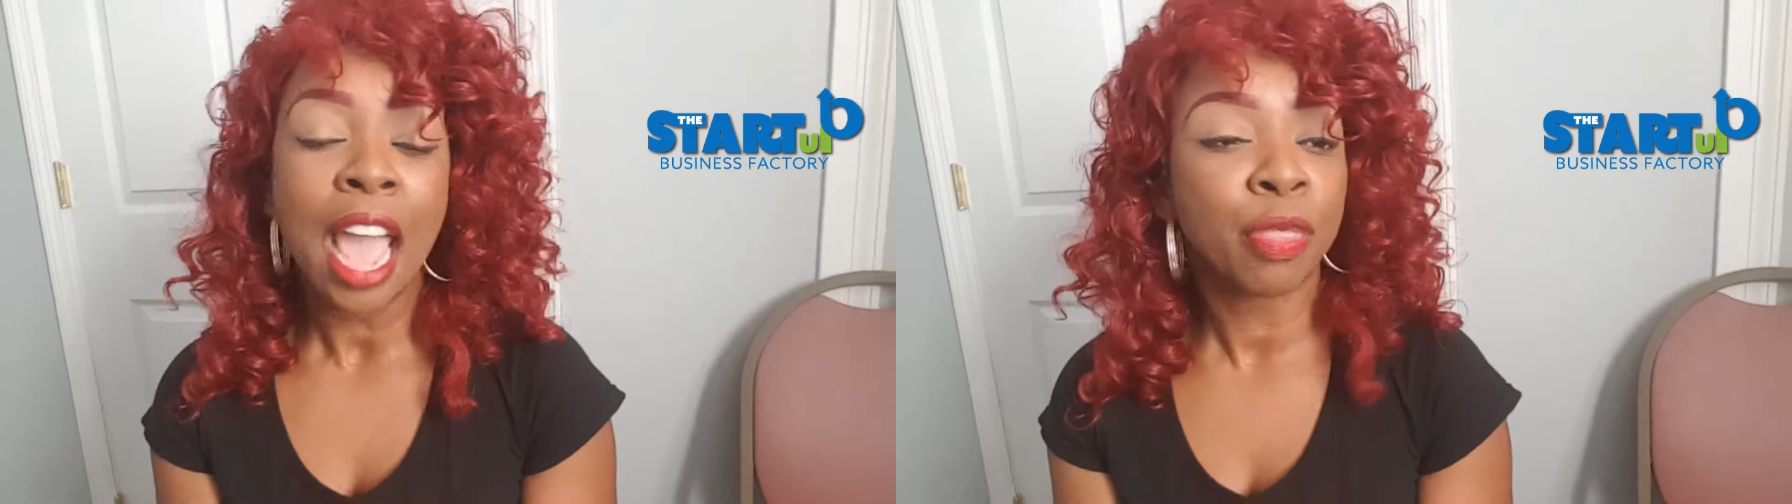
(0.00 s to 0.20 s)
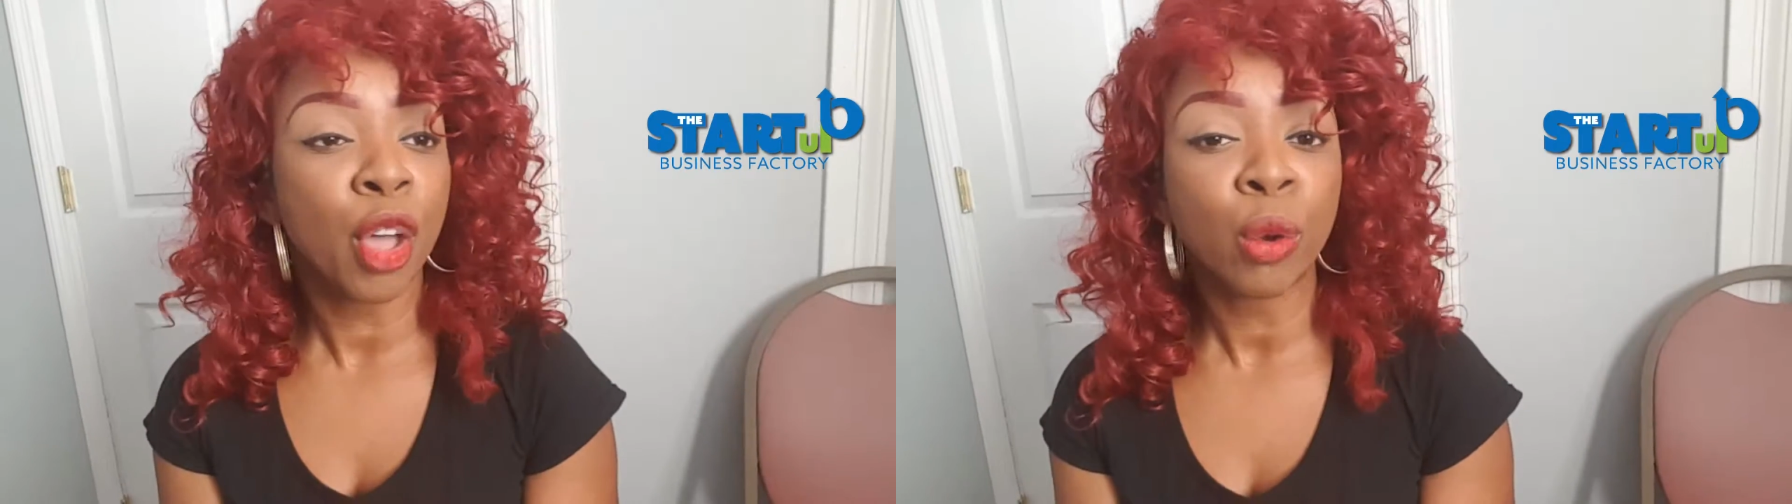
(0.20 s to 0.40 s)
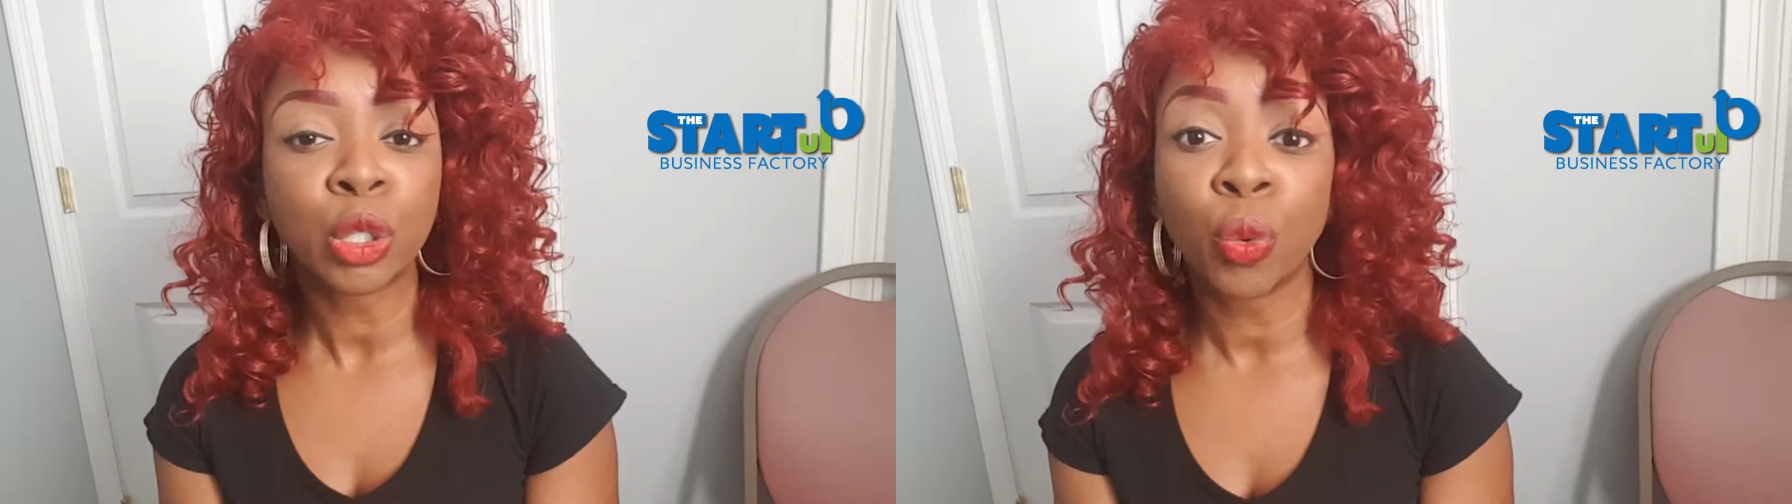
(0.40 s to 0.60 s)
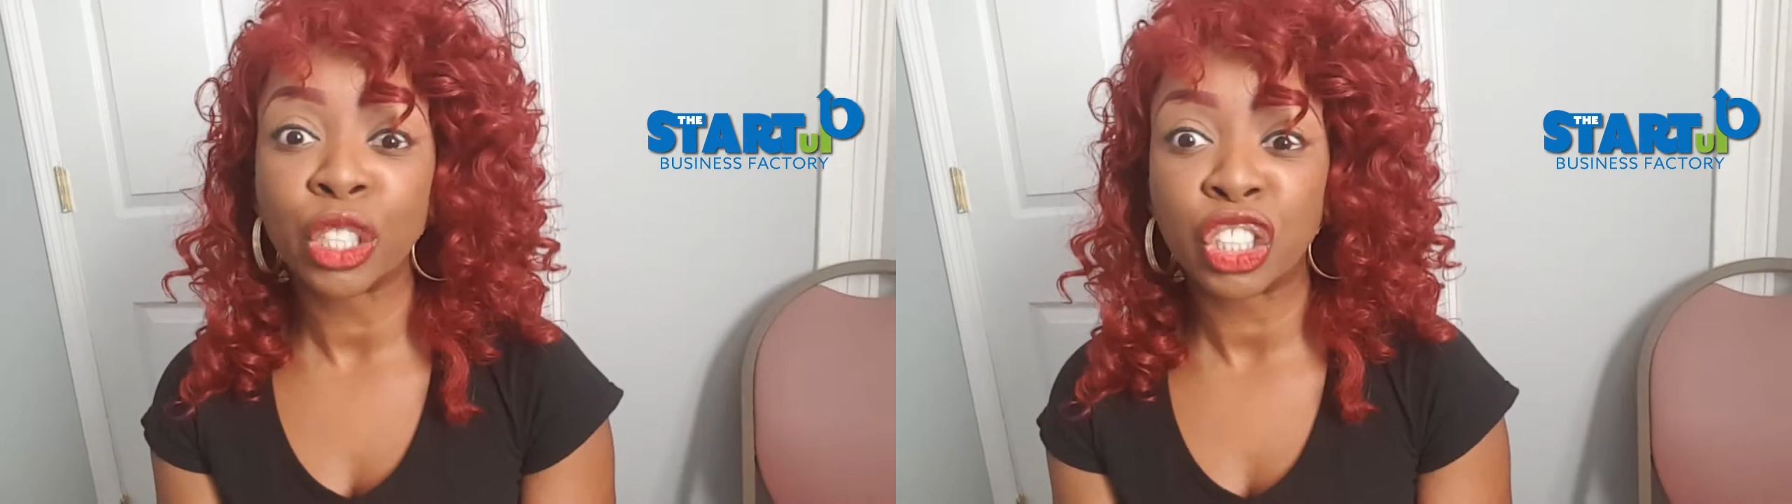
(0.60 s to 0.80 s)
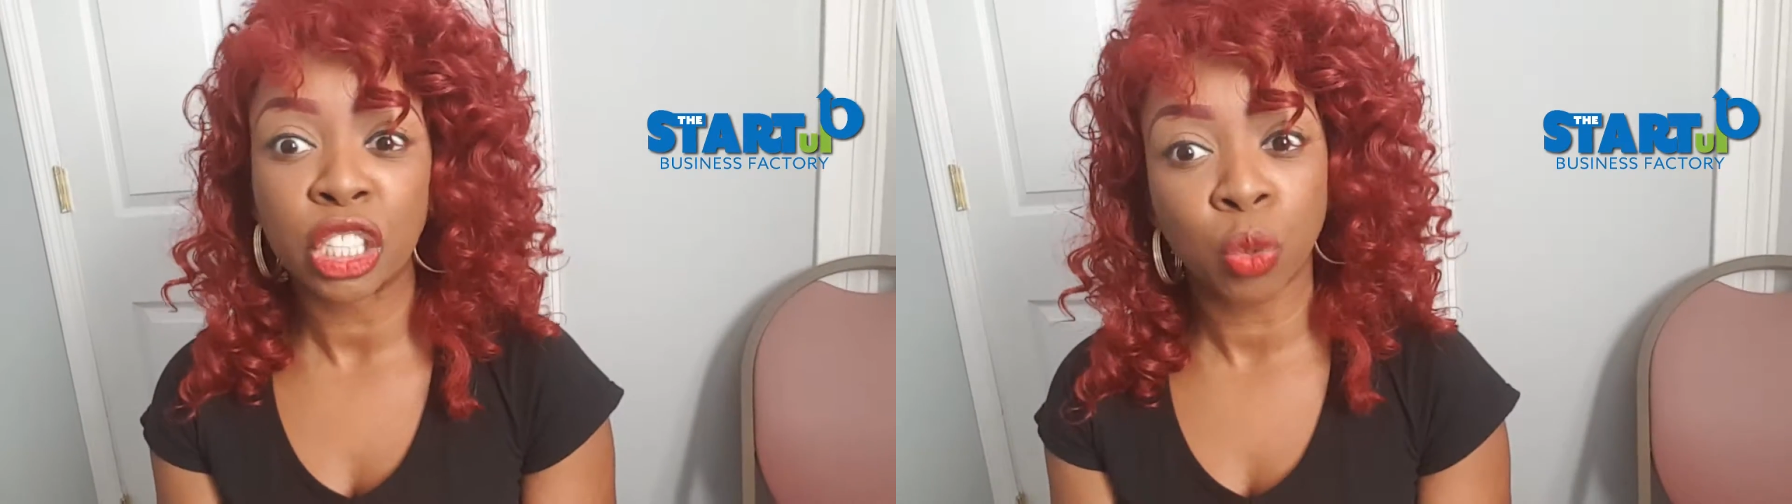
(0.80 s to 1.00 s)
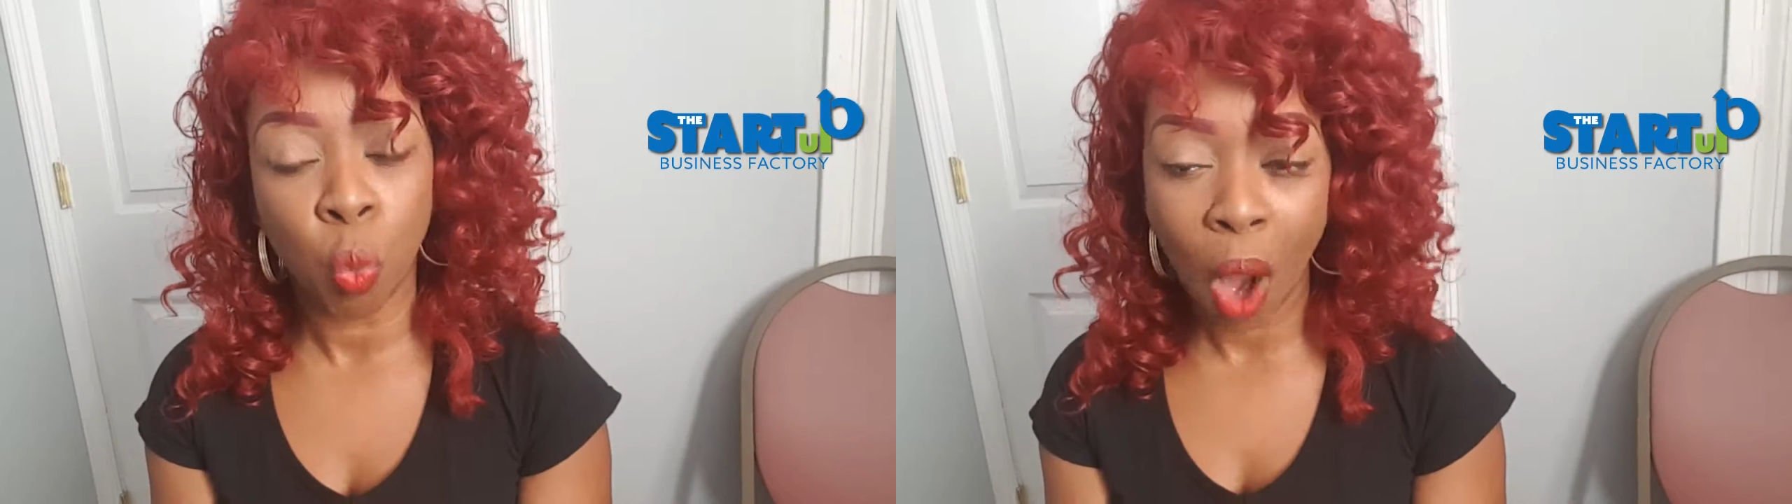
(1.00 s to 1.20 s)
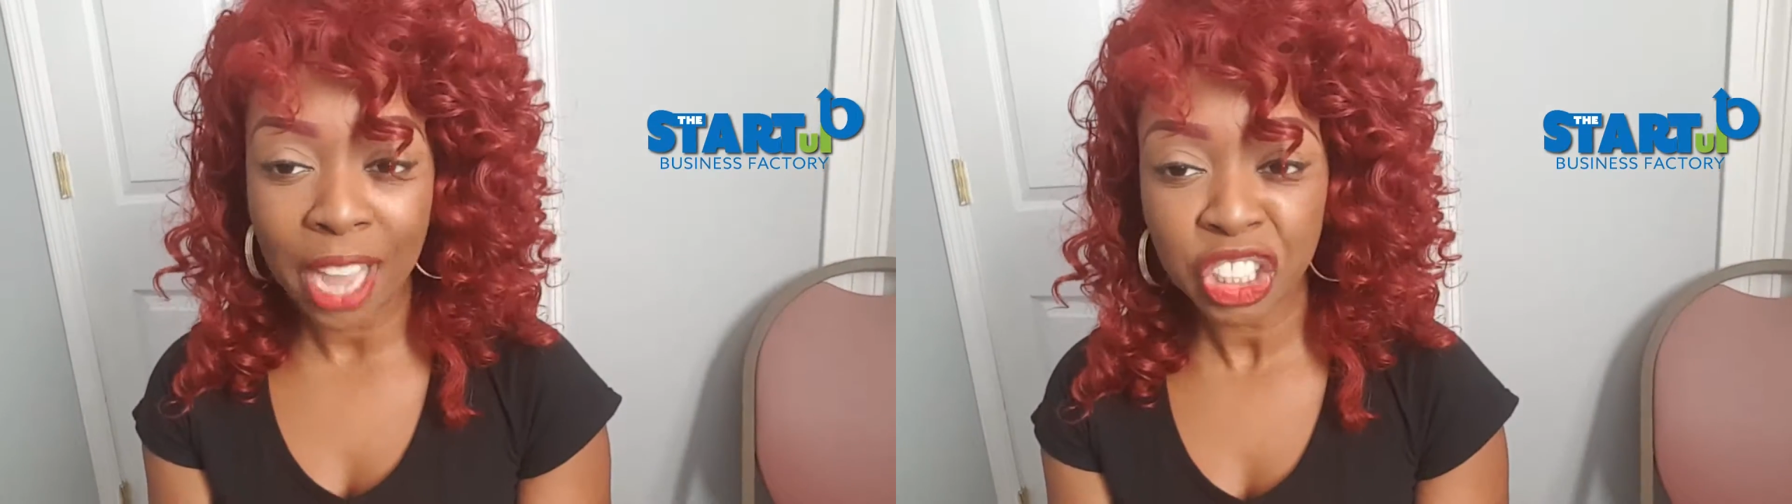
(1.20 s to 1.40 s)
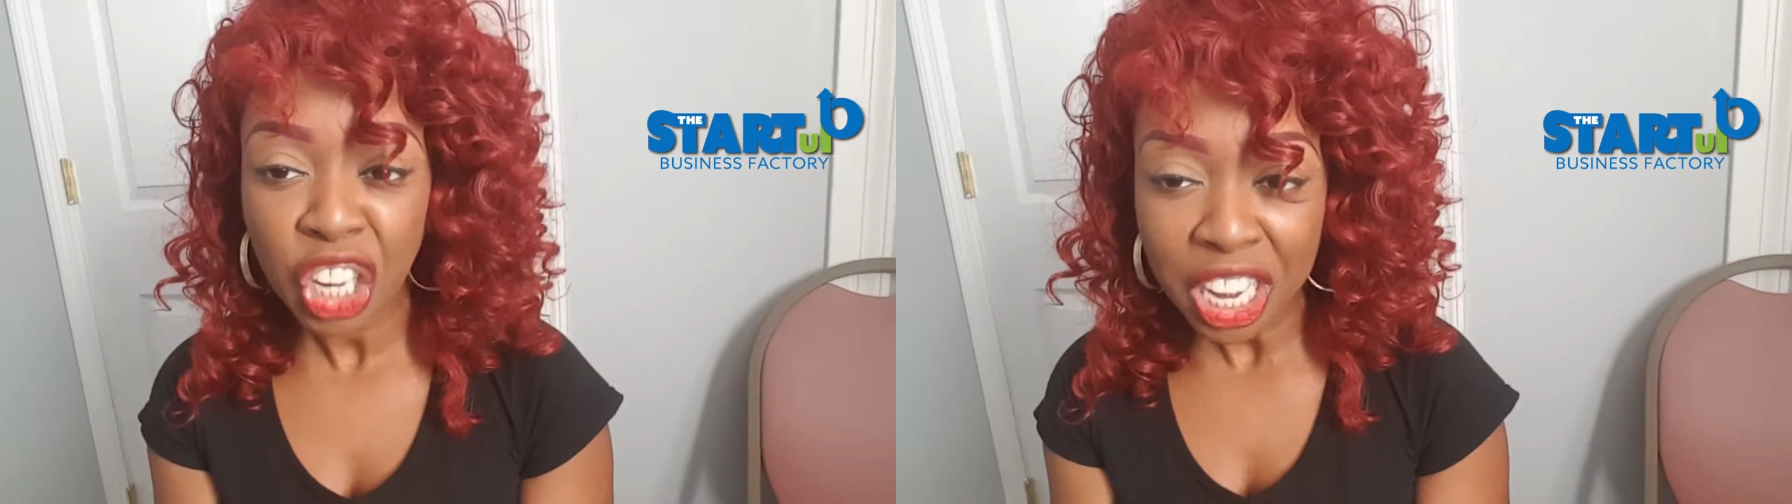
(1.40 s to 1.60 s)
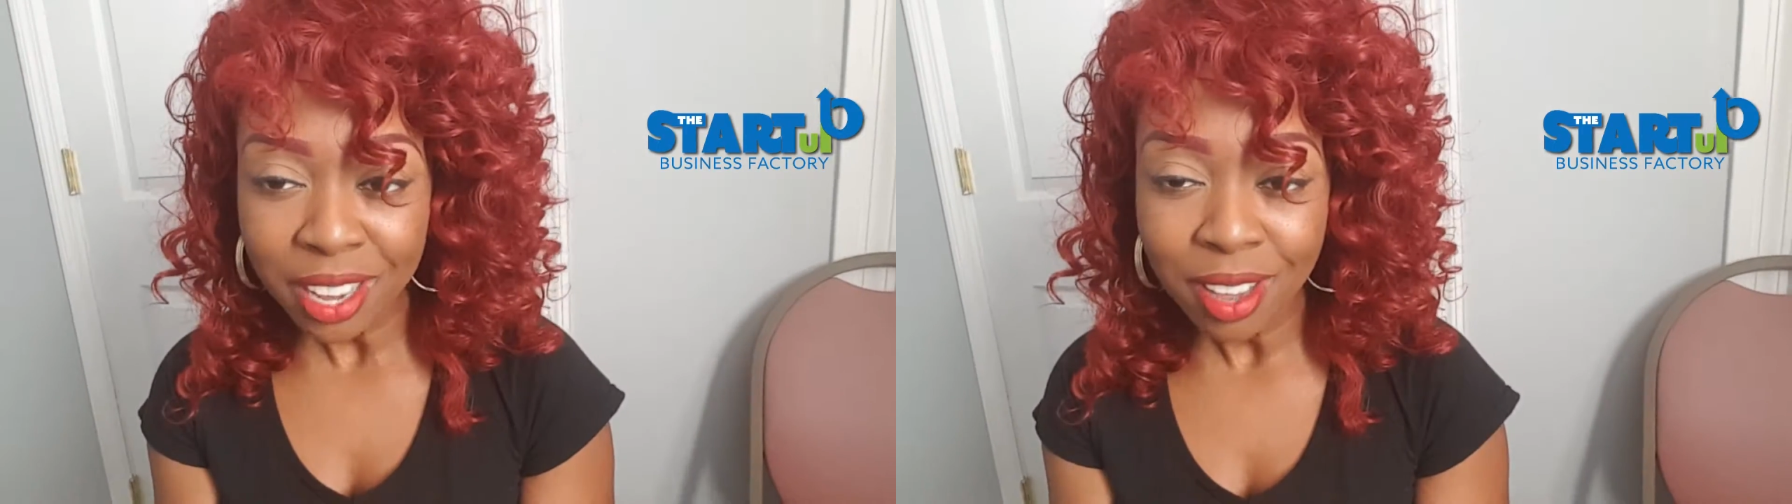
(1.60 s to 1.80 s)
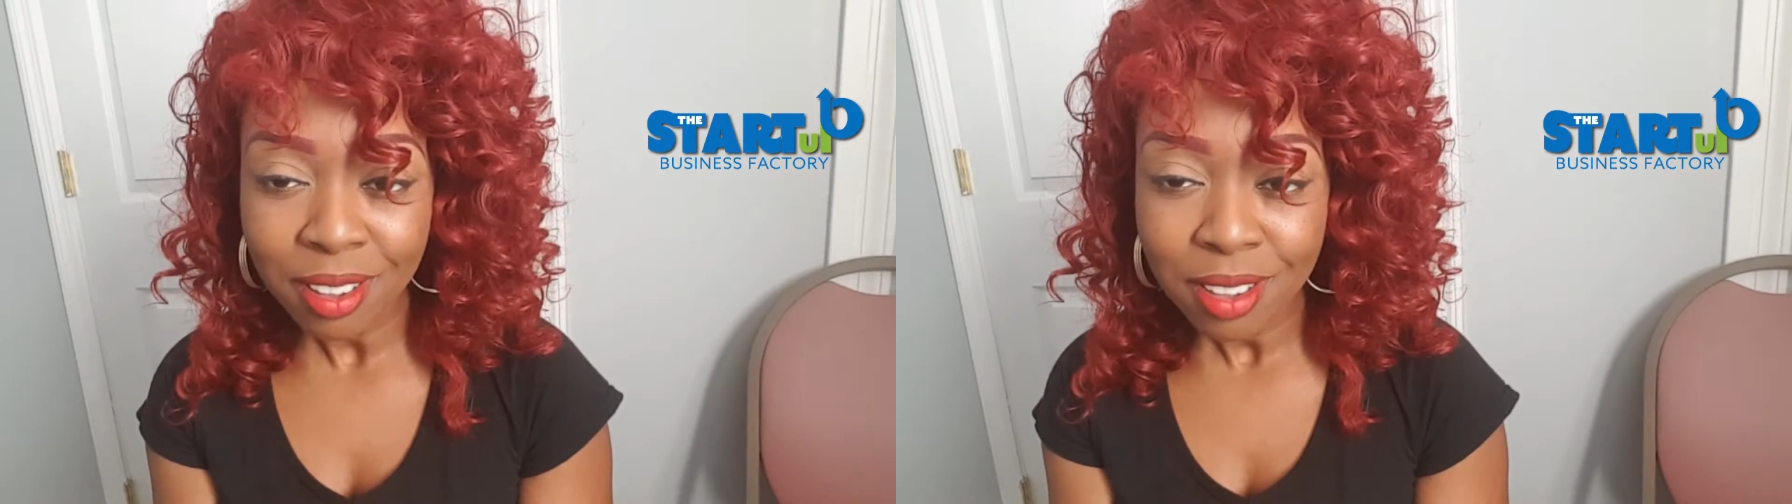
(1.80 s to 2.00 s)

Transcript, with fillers: and those who are just watching